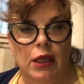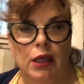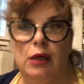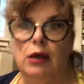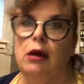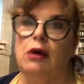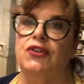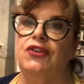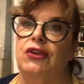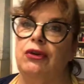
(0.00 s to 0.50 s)

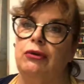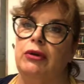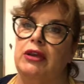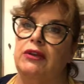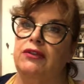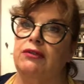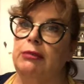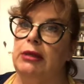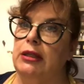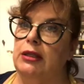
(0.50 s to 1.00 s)
It also
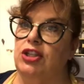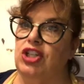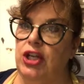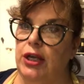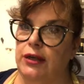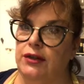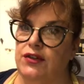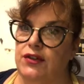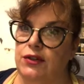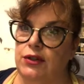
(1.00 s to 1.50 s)
gives me the
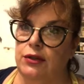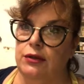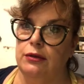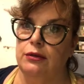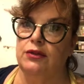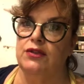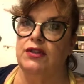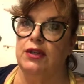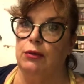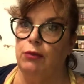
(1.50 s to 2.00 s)
chance
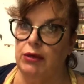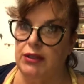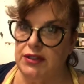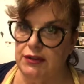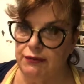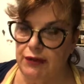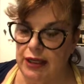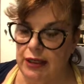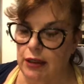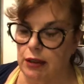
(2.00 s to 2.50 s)
to see what's
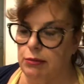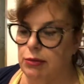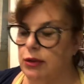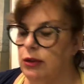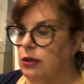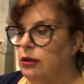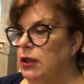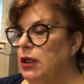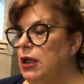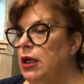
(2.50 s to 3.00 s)

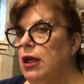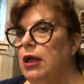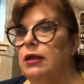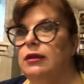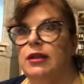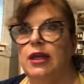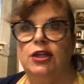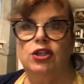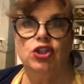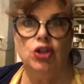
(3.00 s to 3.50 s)
available.
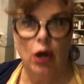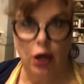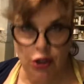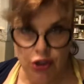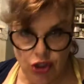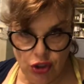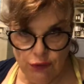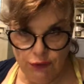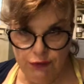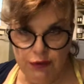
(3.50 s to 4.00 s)
They
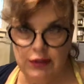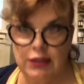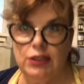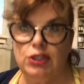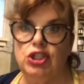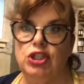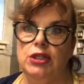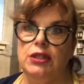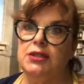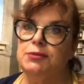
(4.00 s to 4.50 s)
charge you for
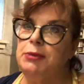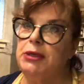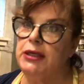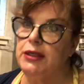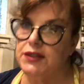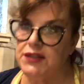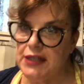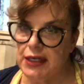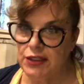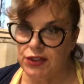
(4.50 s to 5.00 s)
these sheets
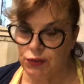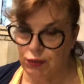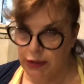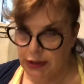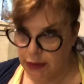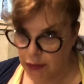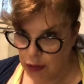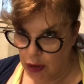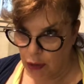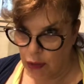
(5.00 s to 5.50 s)
because that's
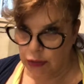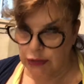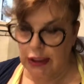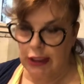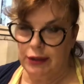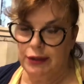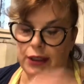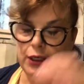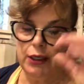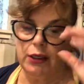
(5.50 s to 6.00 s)
real gold
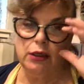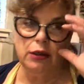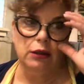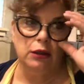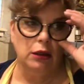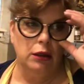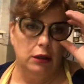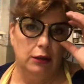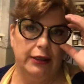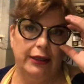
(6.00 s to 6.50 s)
on there.
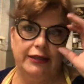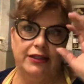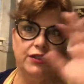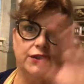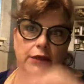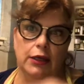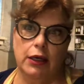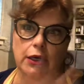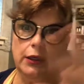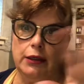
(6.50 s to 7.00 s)

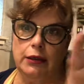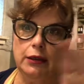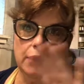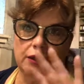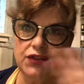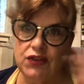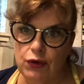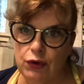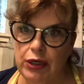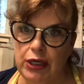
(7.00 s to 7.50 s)
That's not
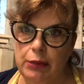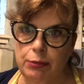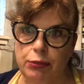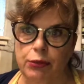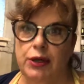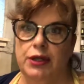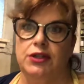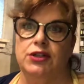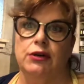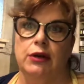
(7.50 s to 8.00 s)
a screen
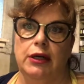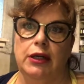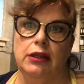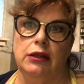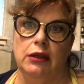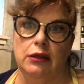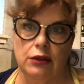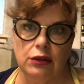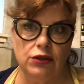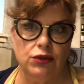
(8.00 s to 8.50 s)
print or
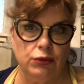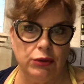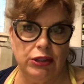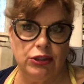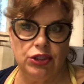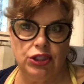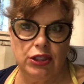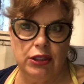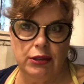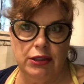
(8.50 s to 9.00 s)
anything. There's
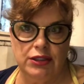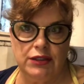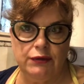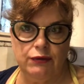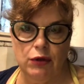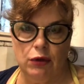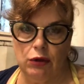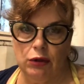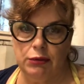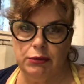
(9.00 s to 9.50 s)
real sheets
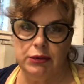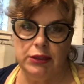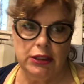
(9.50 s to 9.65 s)
of gold.